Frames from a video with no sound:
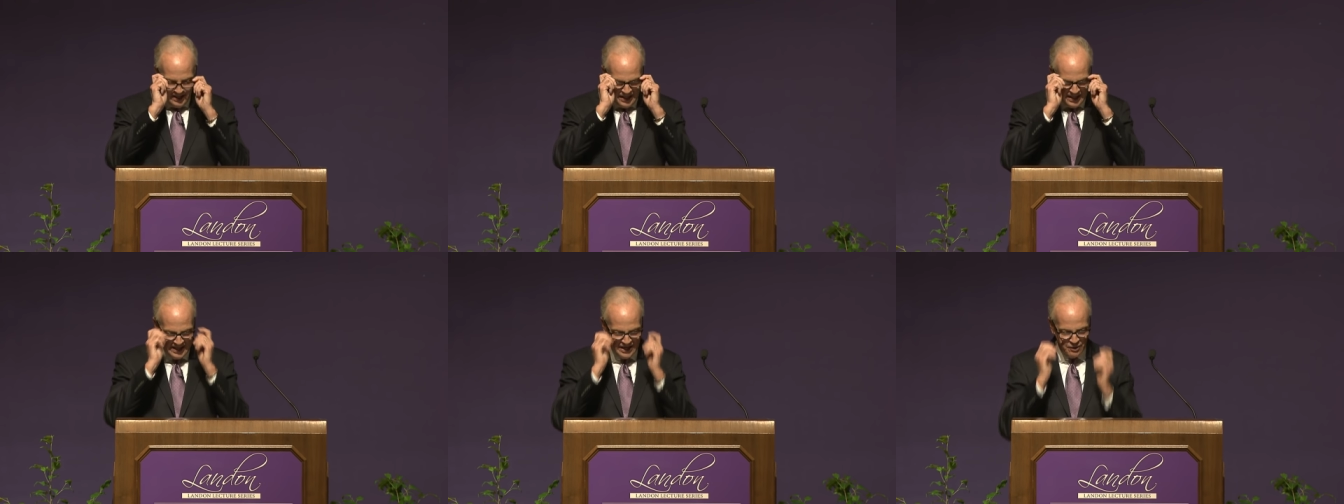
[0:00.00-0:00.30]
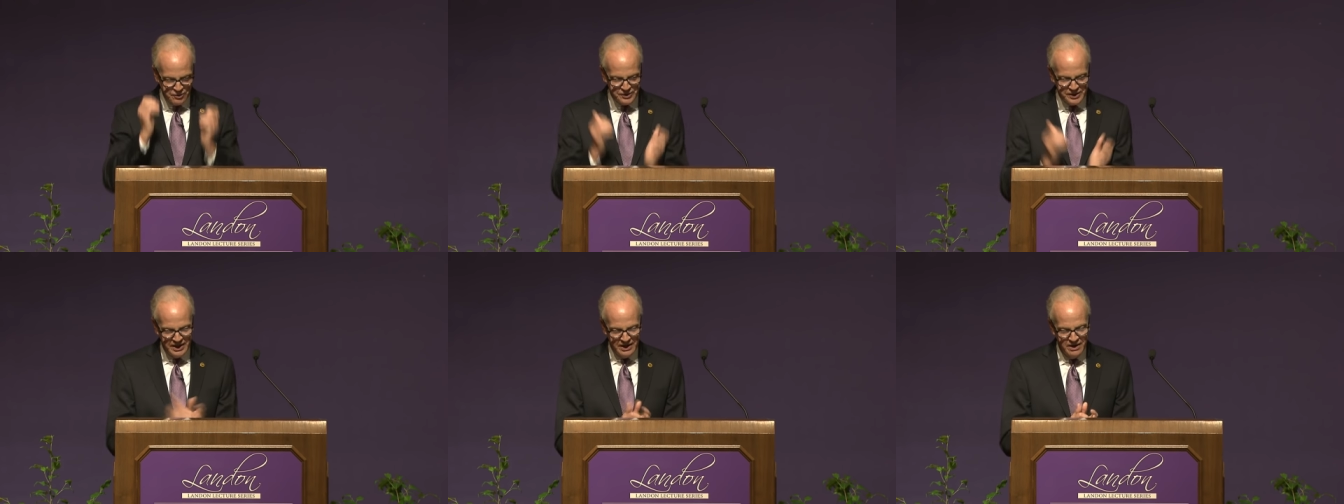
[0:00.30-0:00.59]

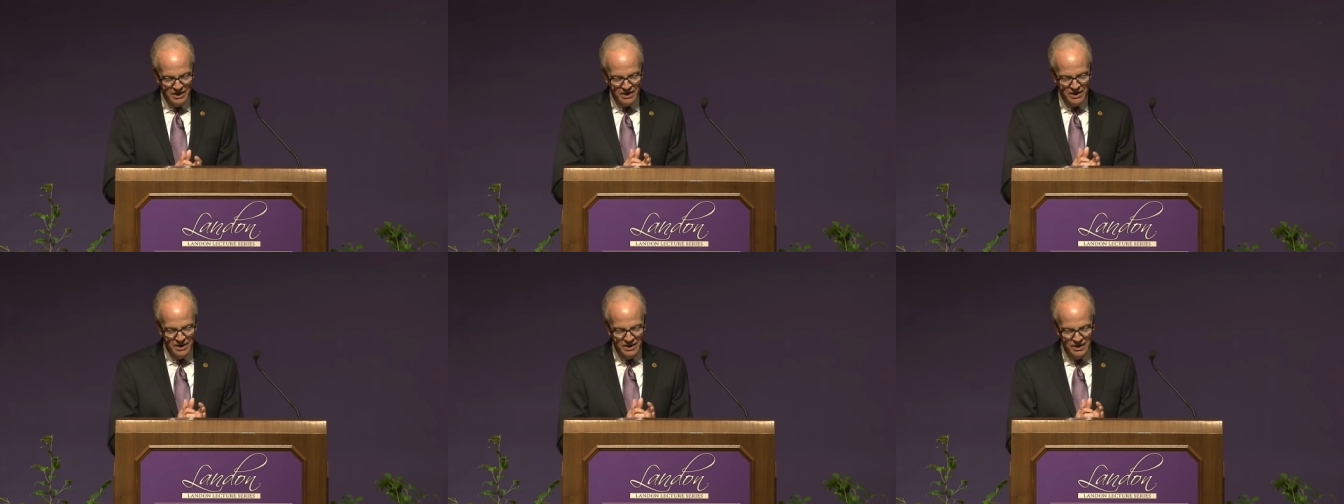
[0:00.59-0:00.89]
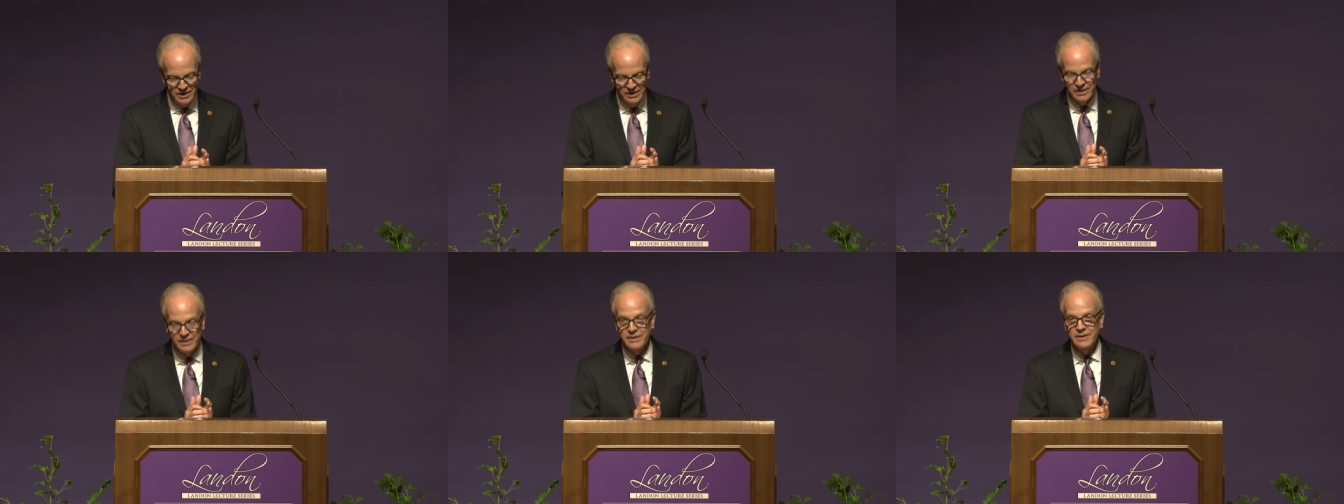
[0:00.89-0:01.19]
Healthcare
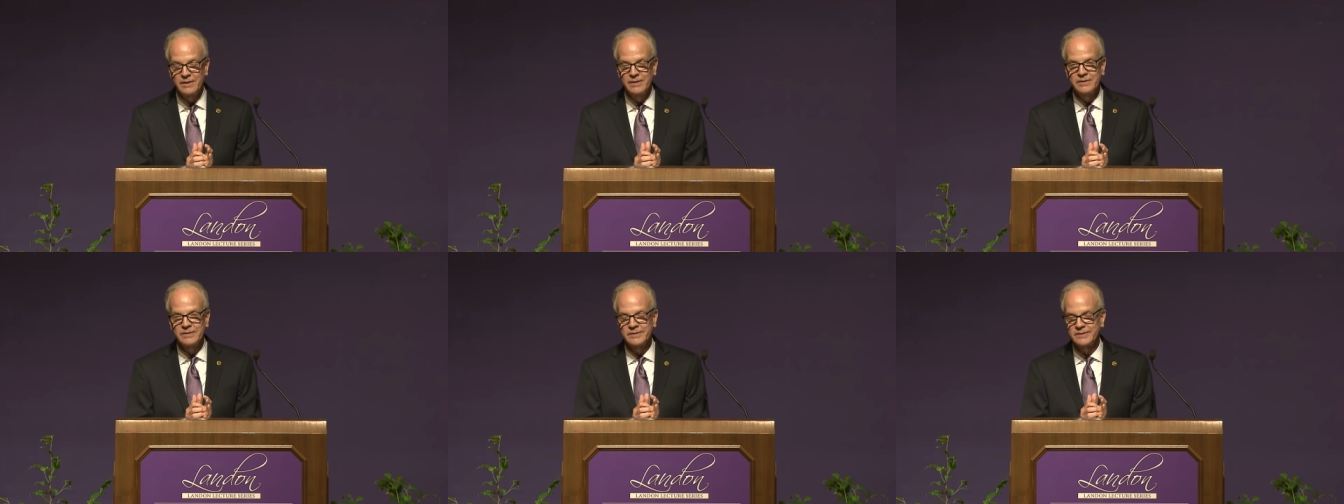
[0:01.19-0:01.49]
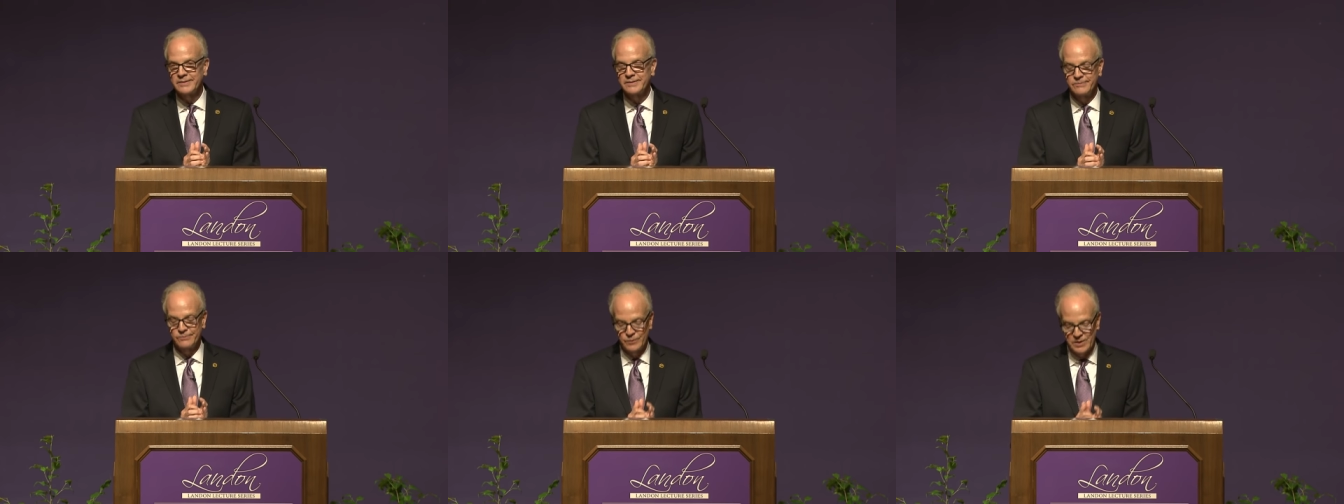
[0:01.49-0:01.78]

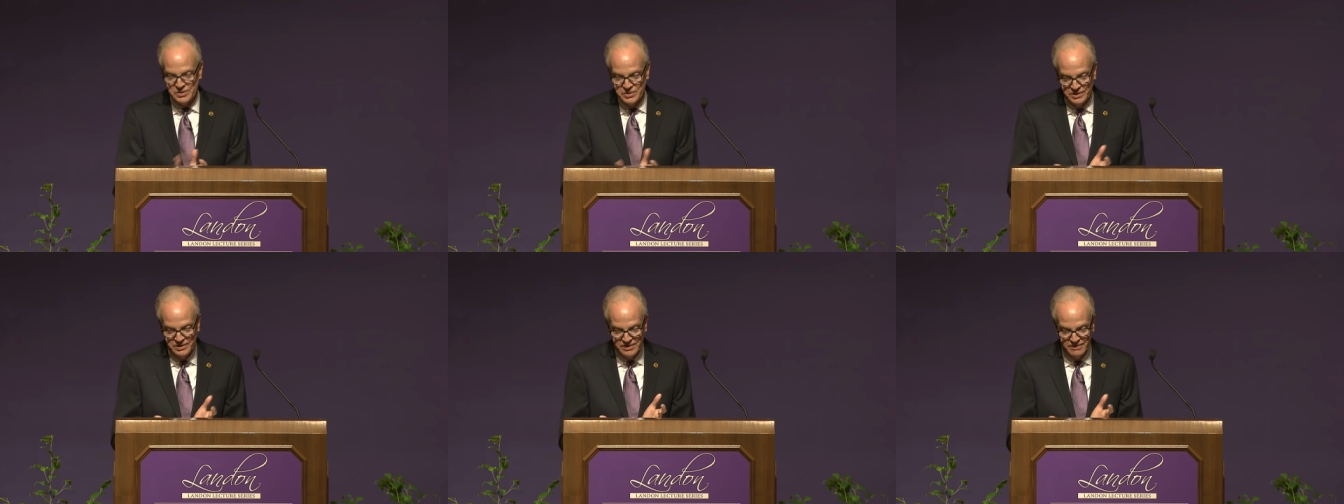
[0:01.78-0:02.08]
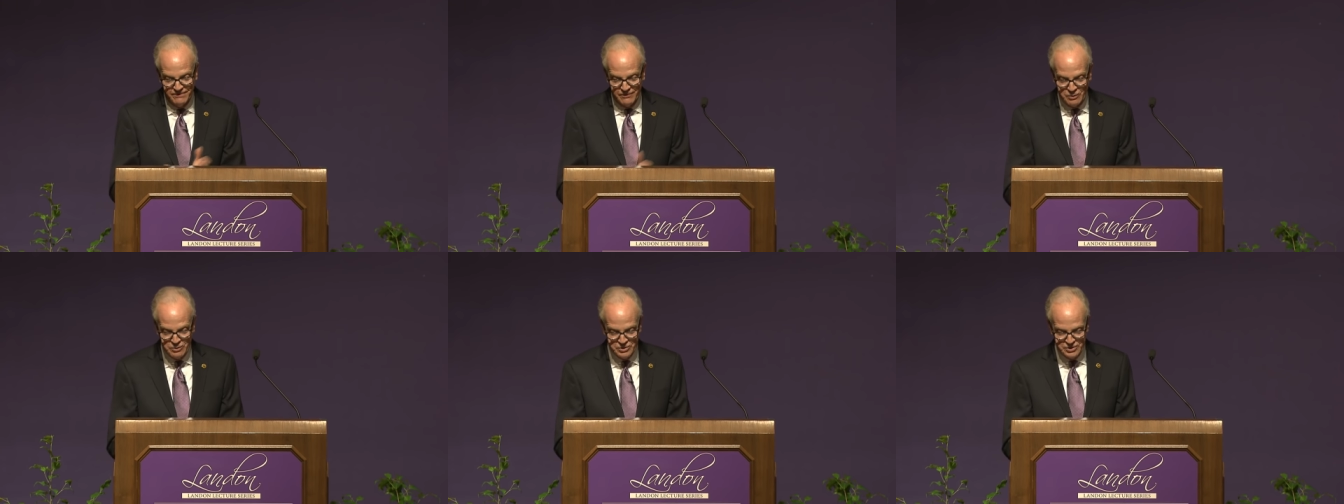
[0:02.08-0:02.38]
wasn't
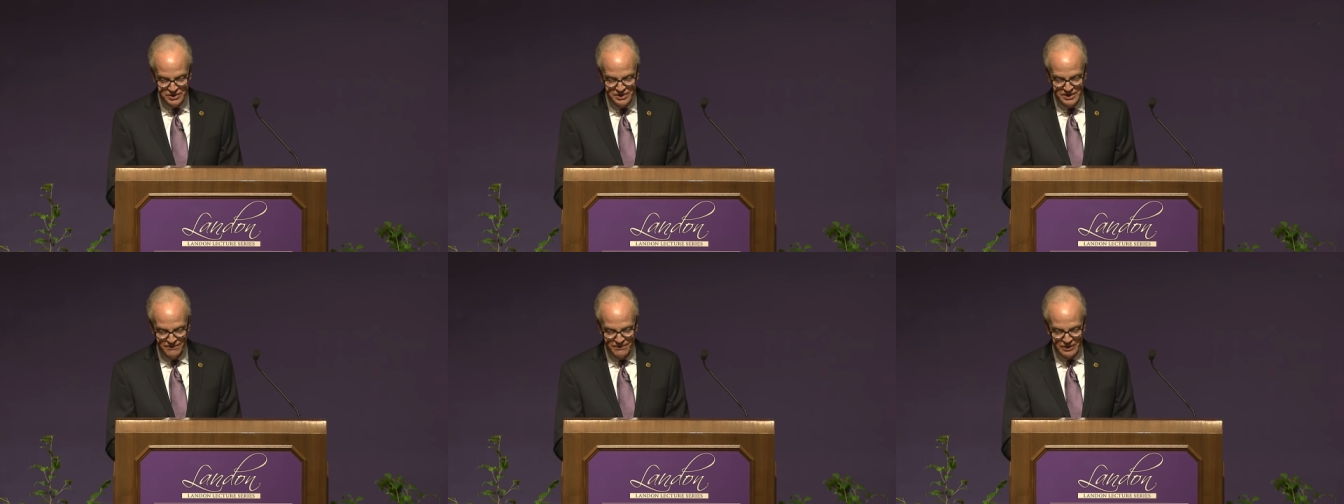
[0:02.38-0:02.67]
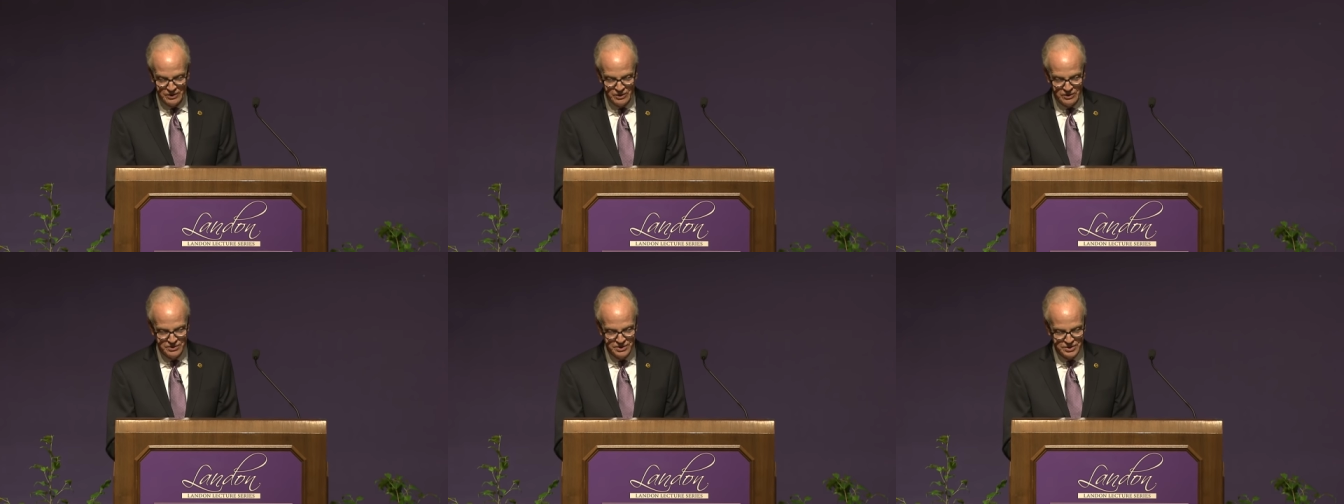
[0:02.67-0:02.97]
the first
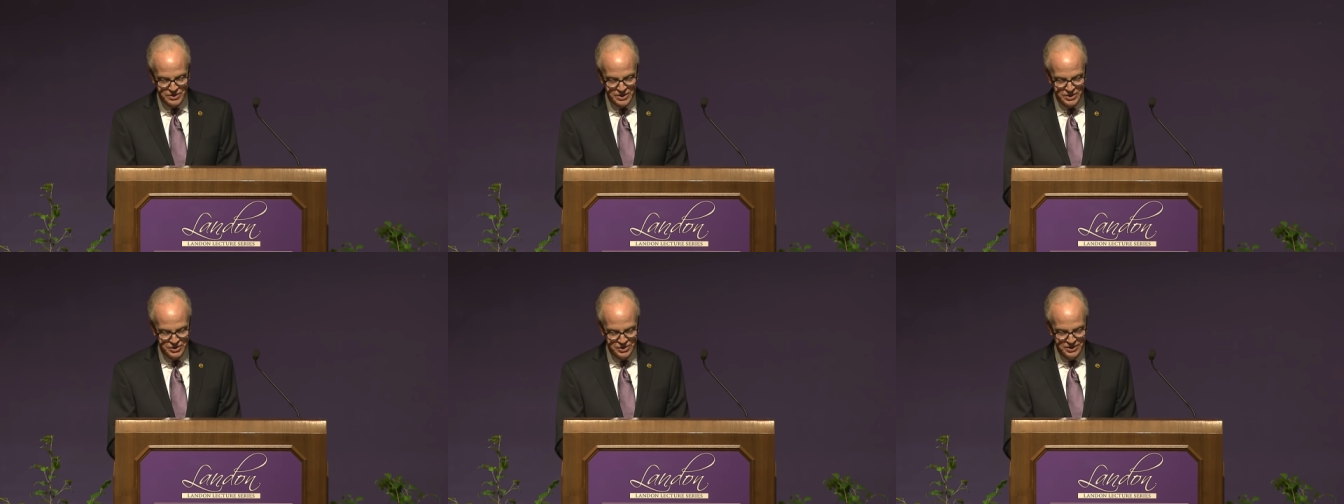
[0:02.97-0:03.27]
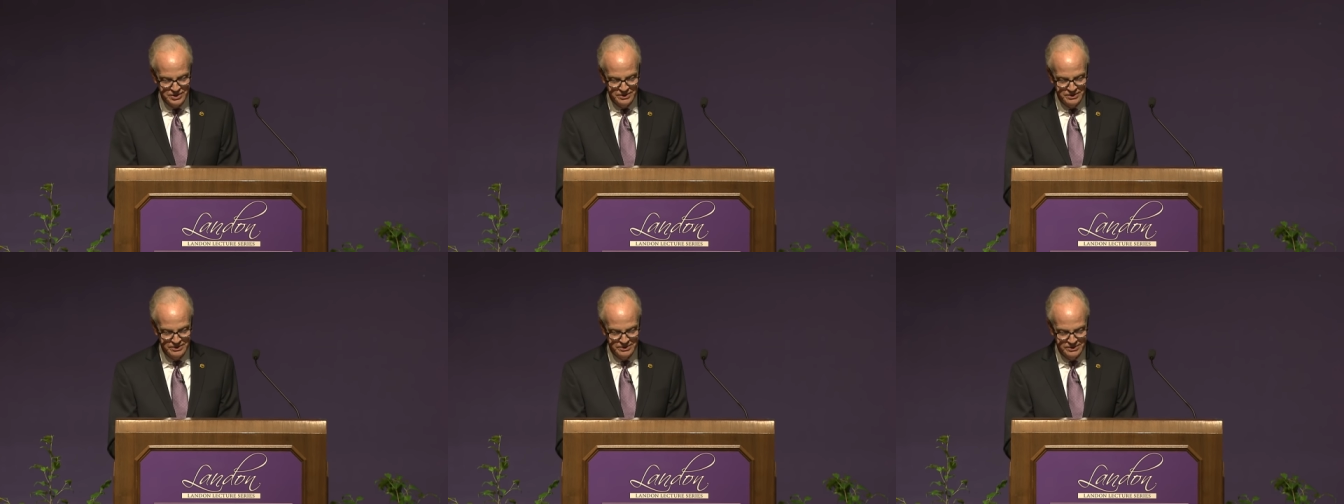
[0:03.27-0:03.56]
difficult
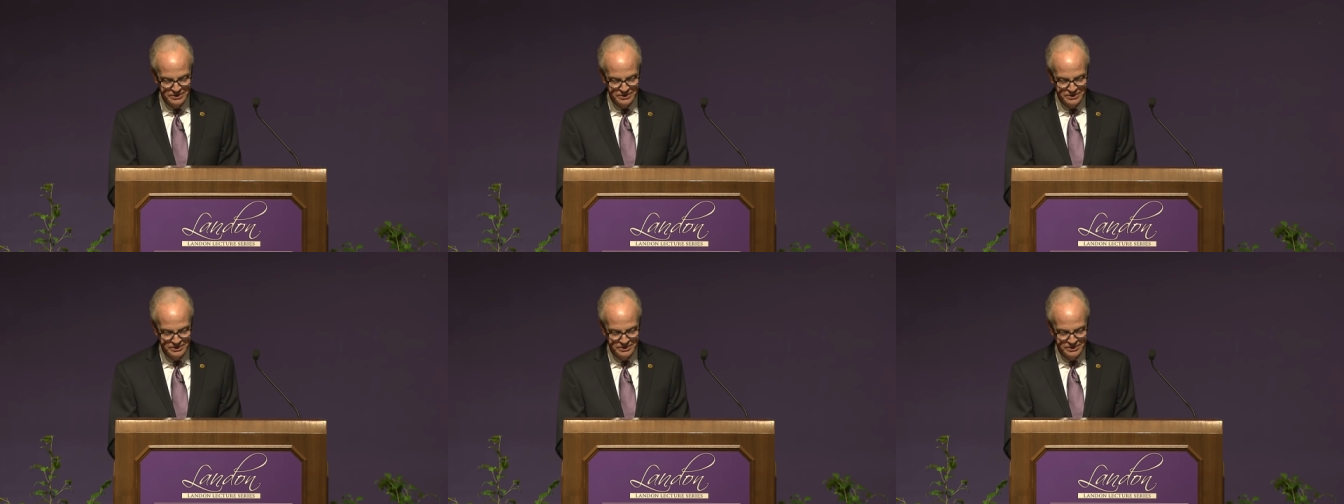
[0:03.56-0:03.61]
decision,